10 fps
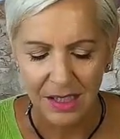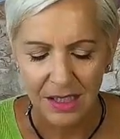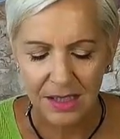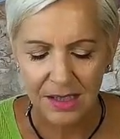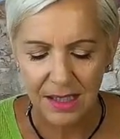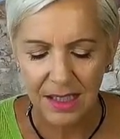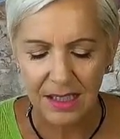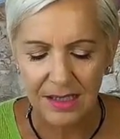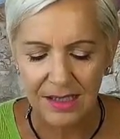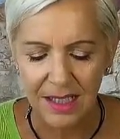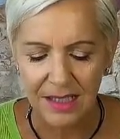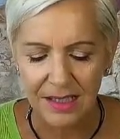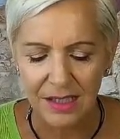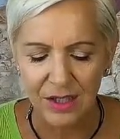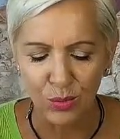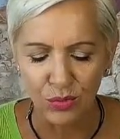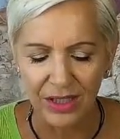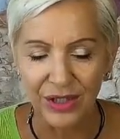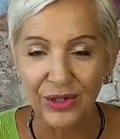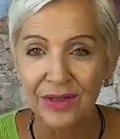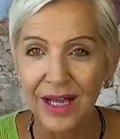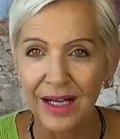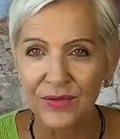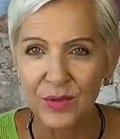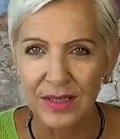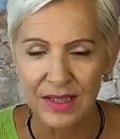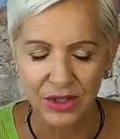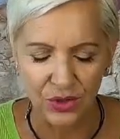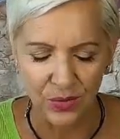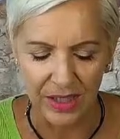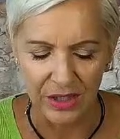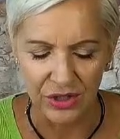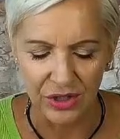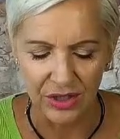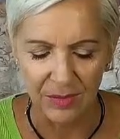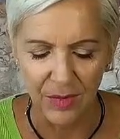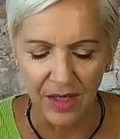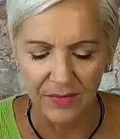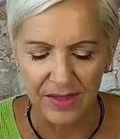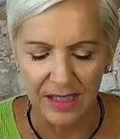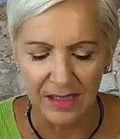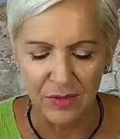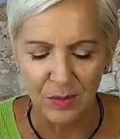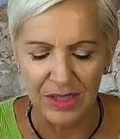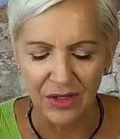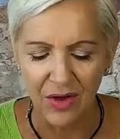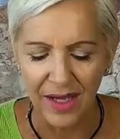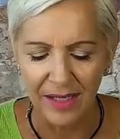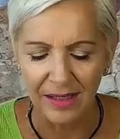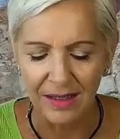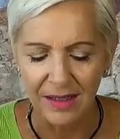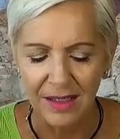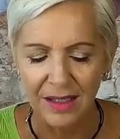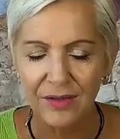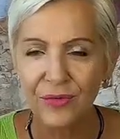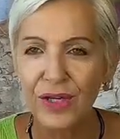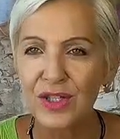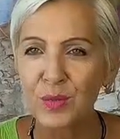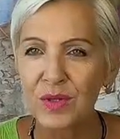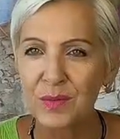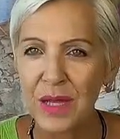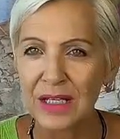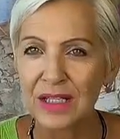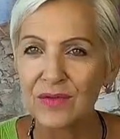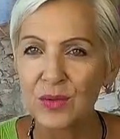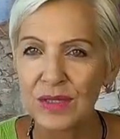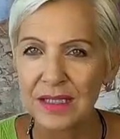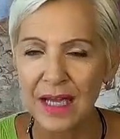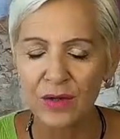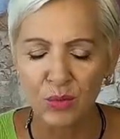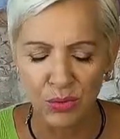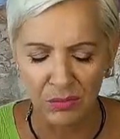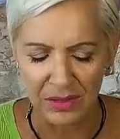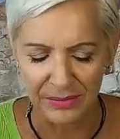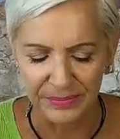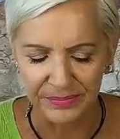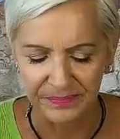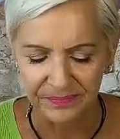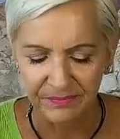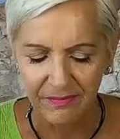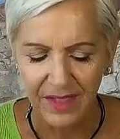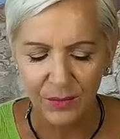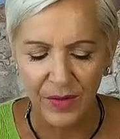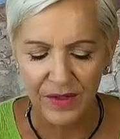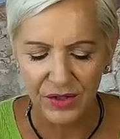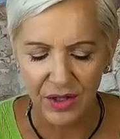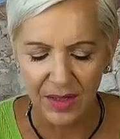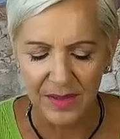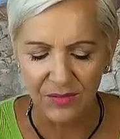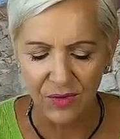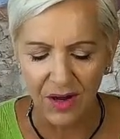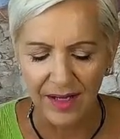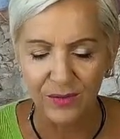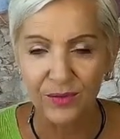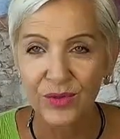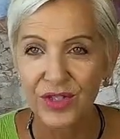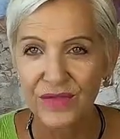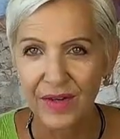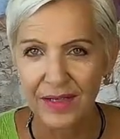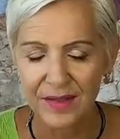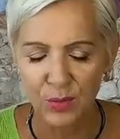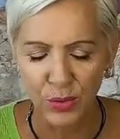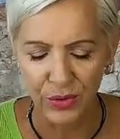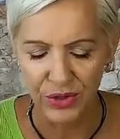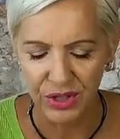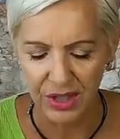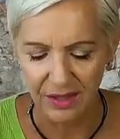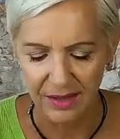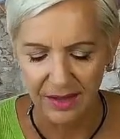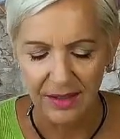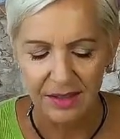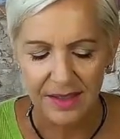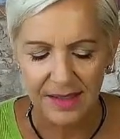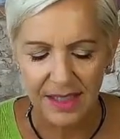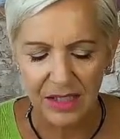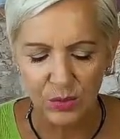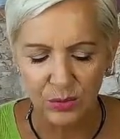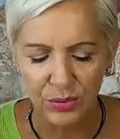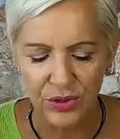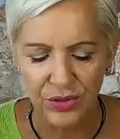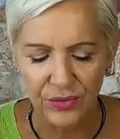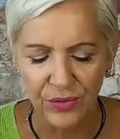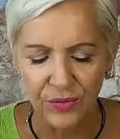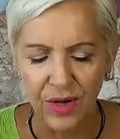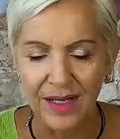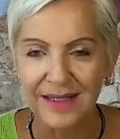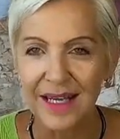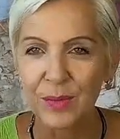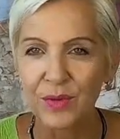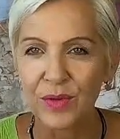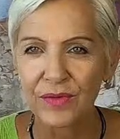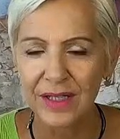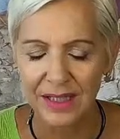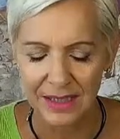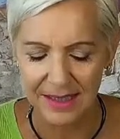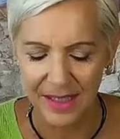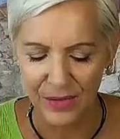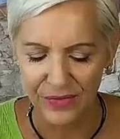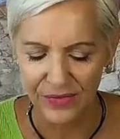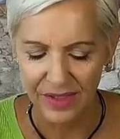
This seed is destined to bring new life to a situation that might have seemed to be dying, a fresh perspective to a stale problem. And when the time is right, which is fast approaching, the seed will push through, rise up, and reveal itself.